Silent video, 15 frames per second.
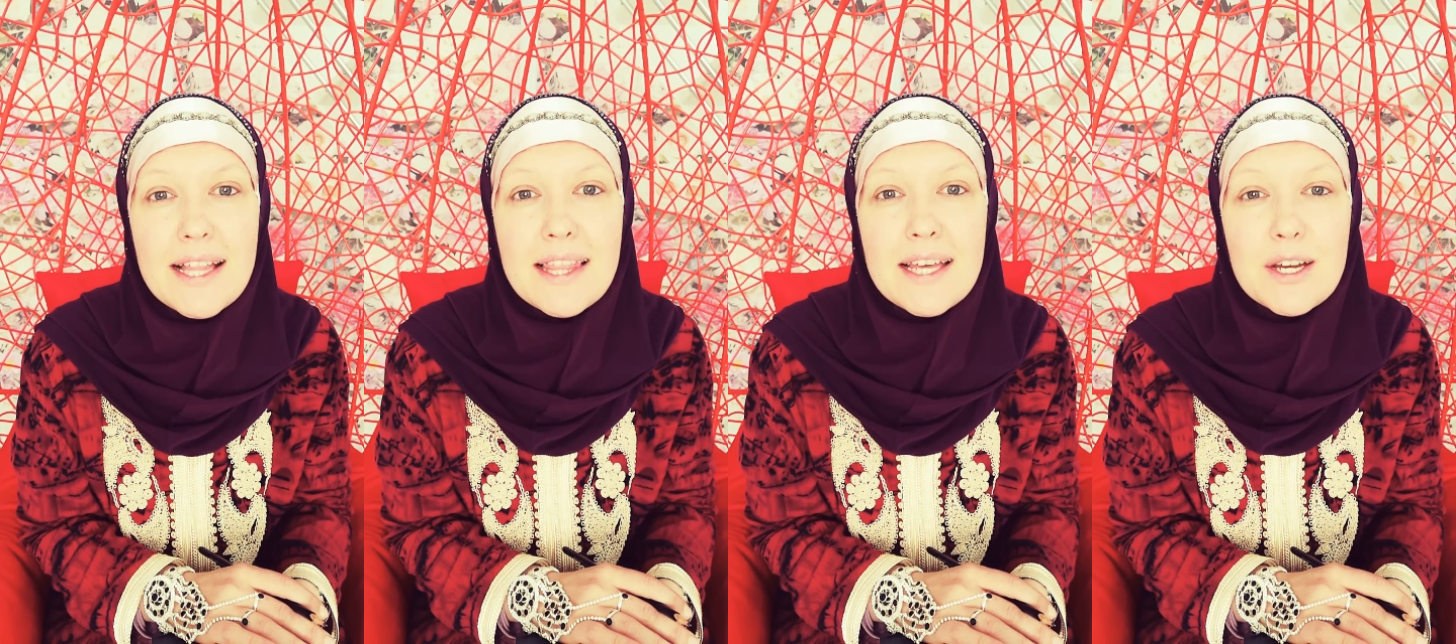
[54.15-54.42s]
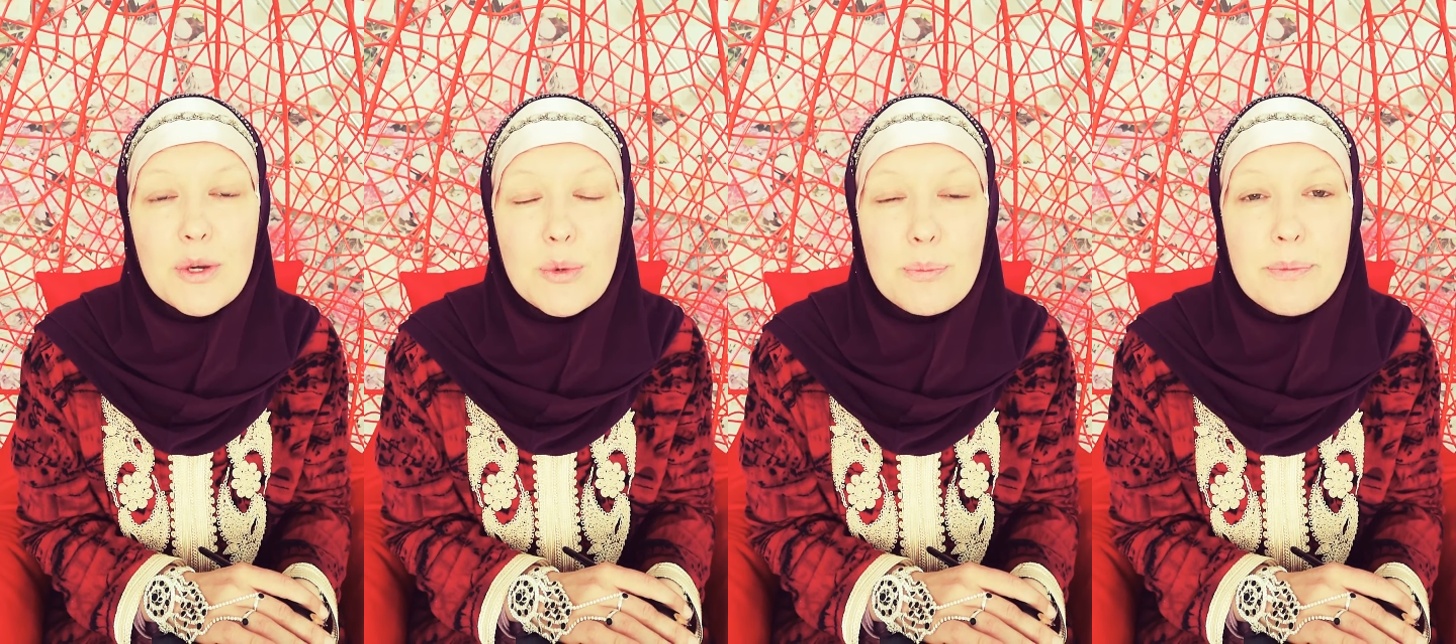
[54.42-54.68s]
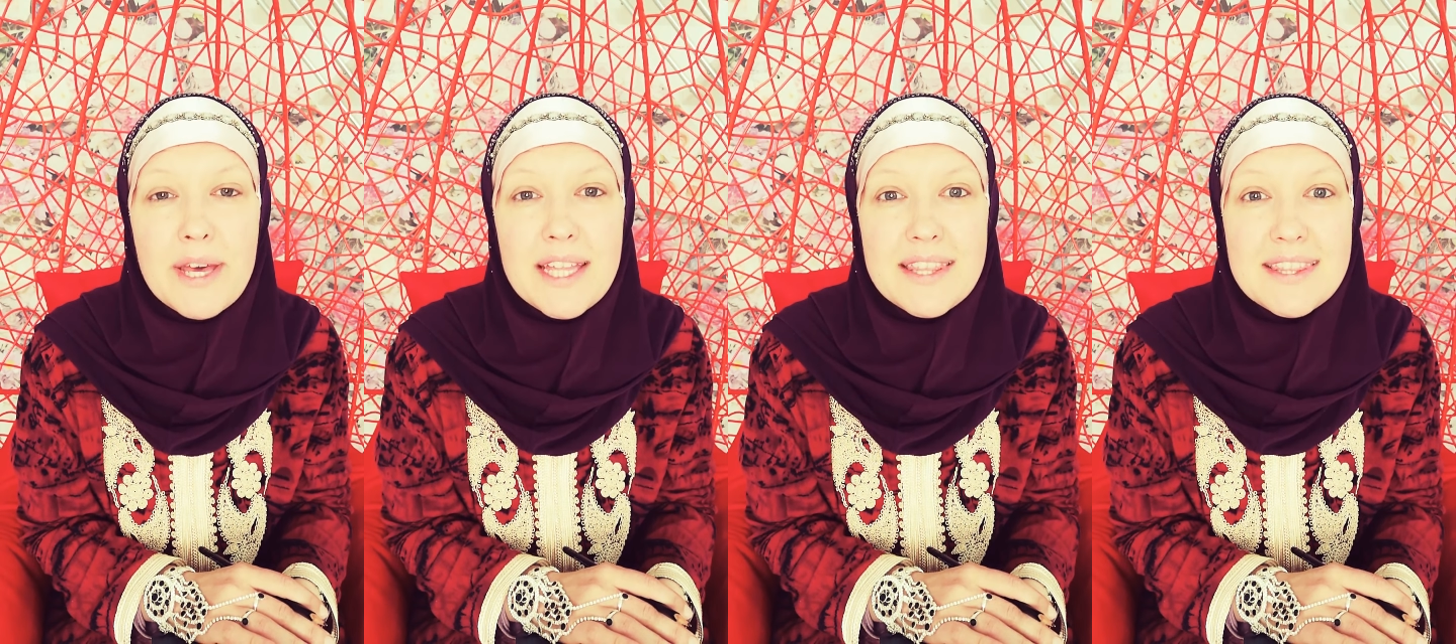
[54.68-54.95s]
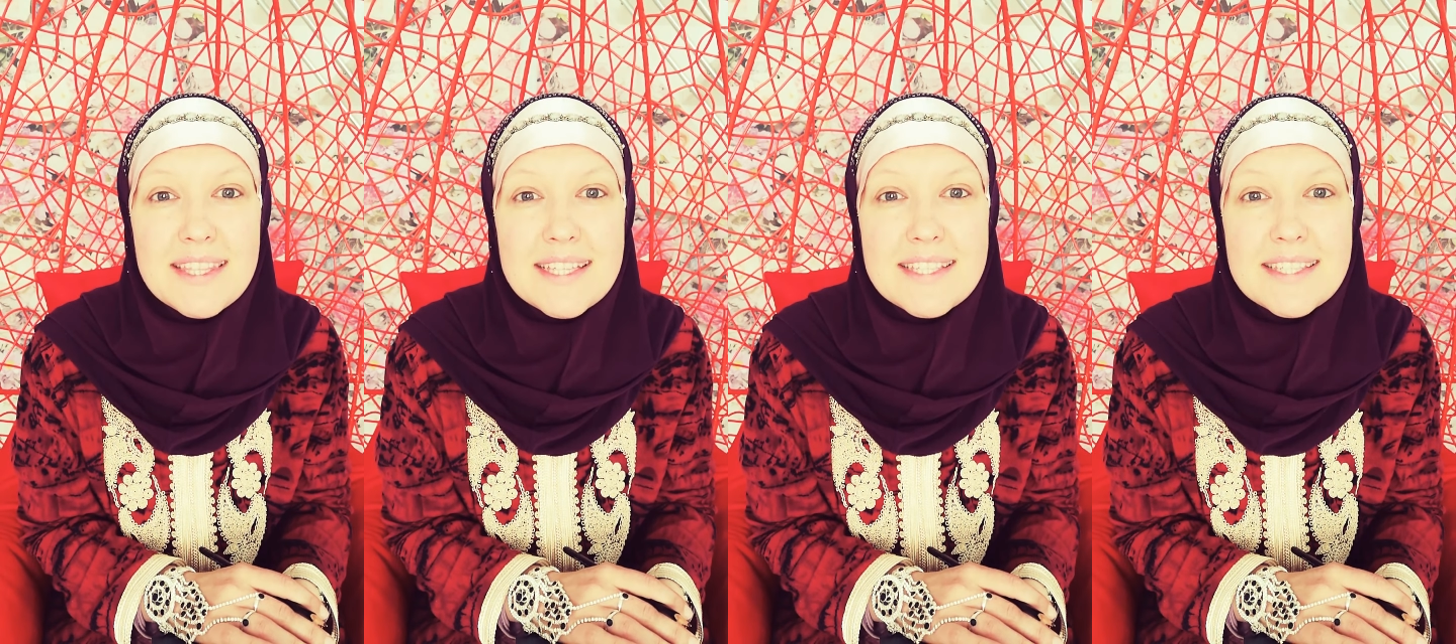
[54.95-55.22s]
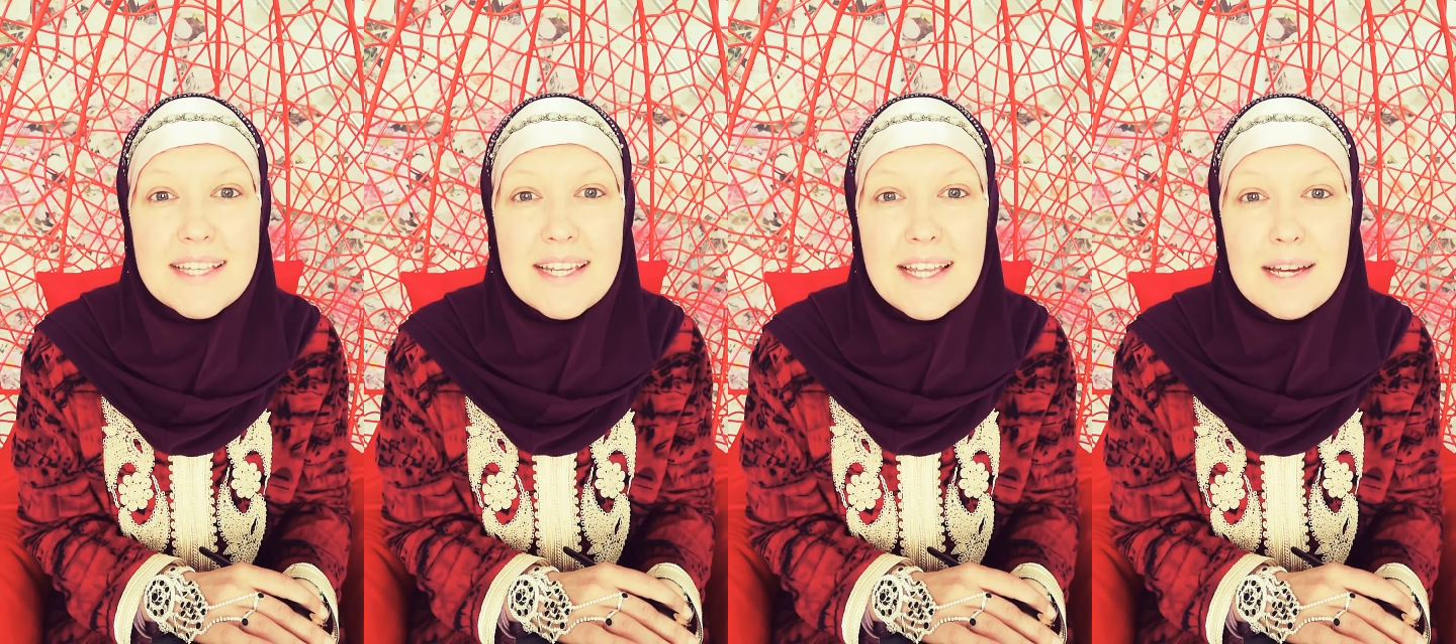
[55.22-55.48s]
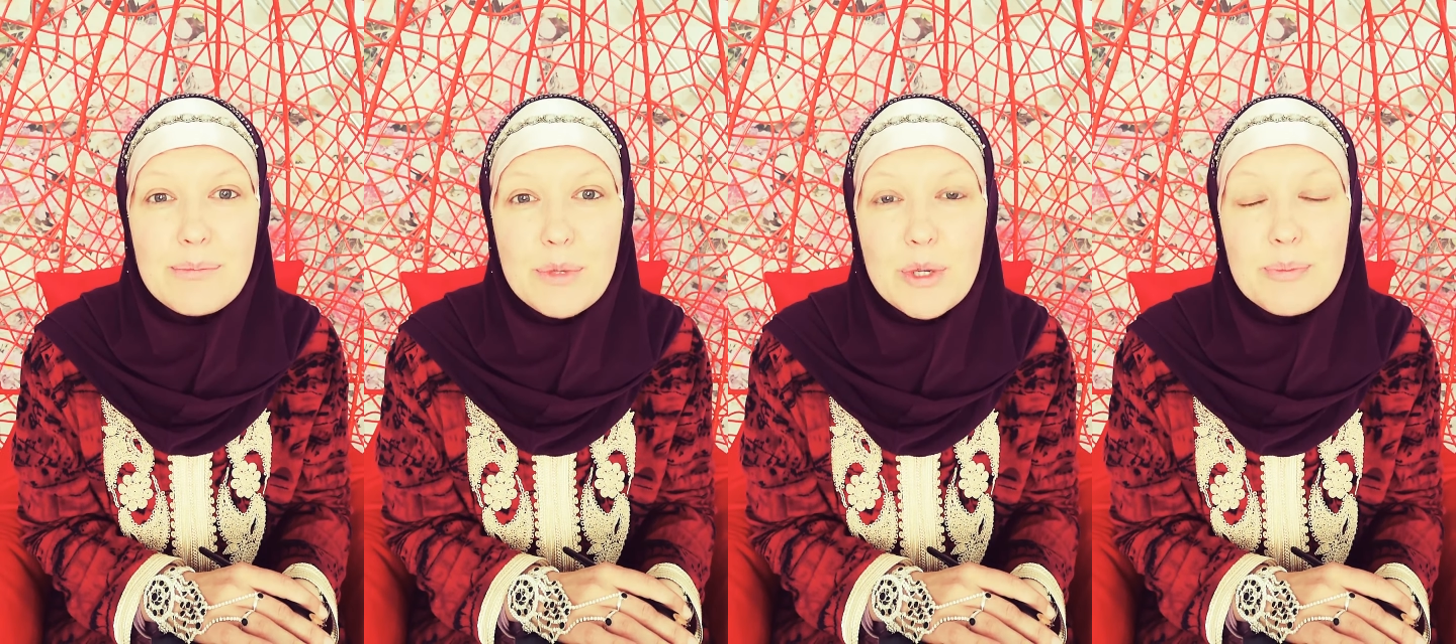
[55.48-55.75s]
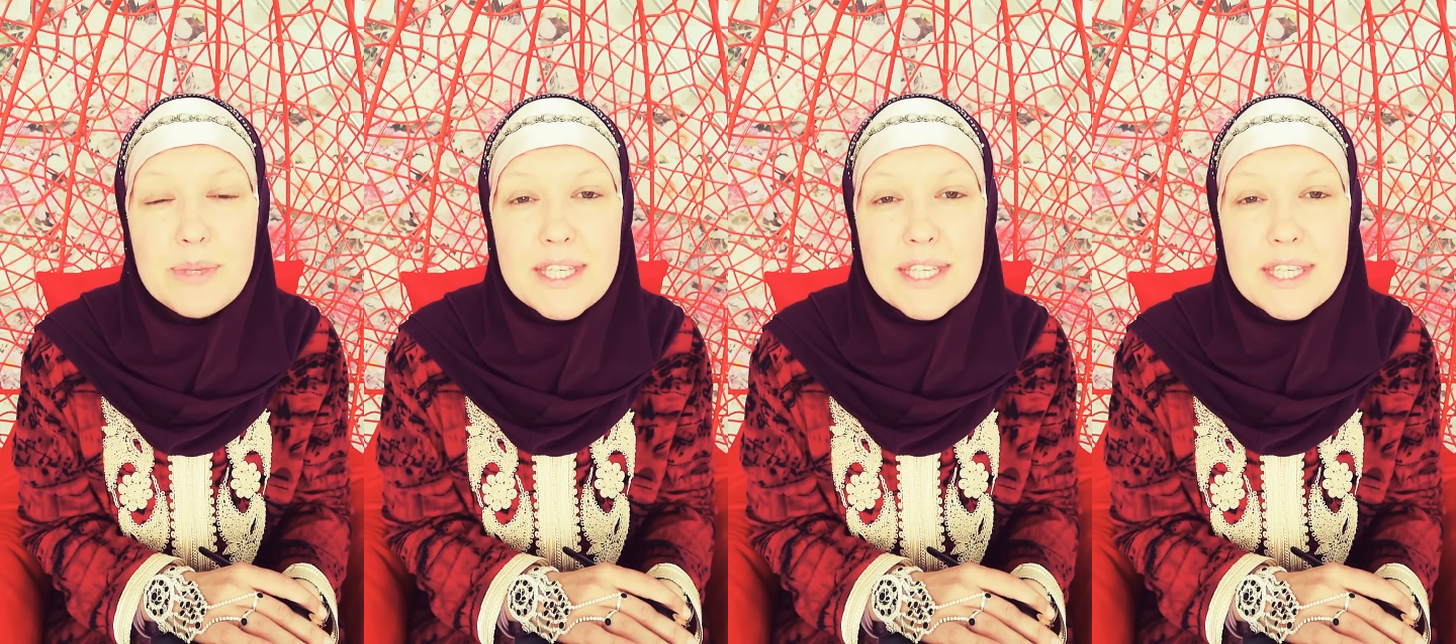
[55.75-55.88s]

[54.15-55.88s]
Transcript: Allahumma ente salamu,